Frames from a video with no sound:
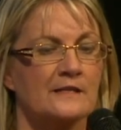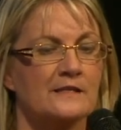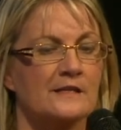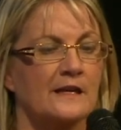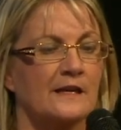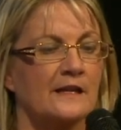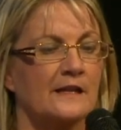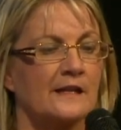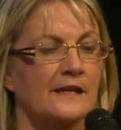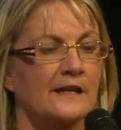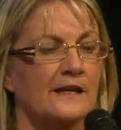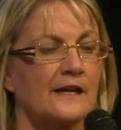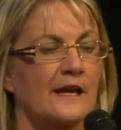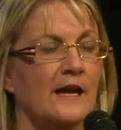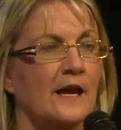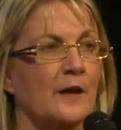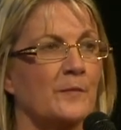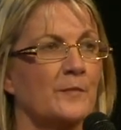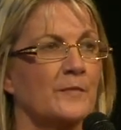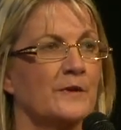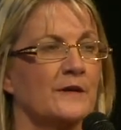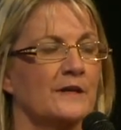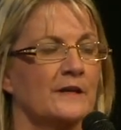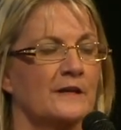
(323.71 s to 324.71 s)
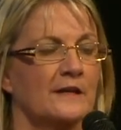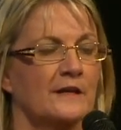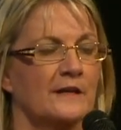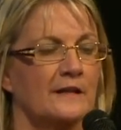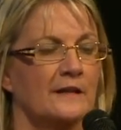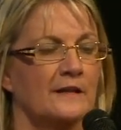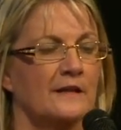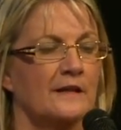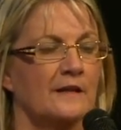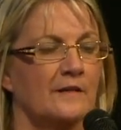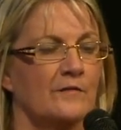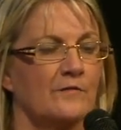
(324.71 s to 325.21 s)
to clean up
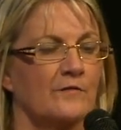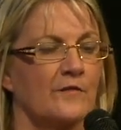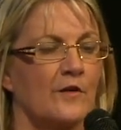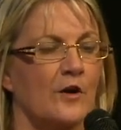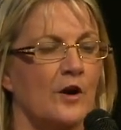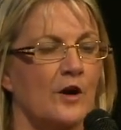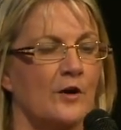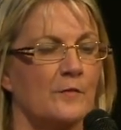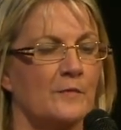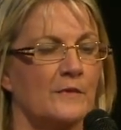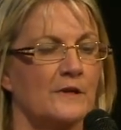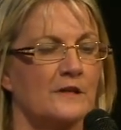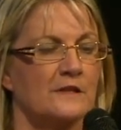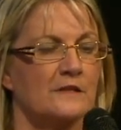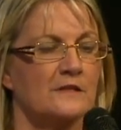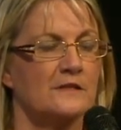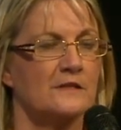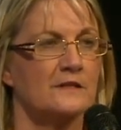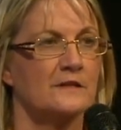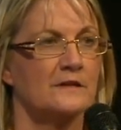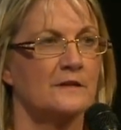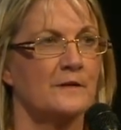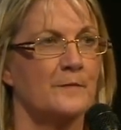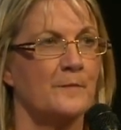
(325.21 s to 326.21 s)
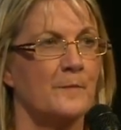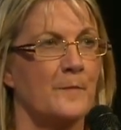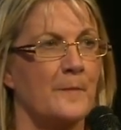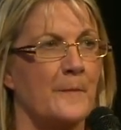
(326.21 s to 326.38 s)
the environment.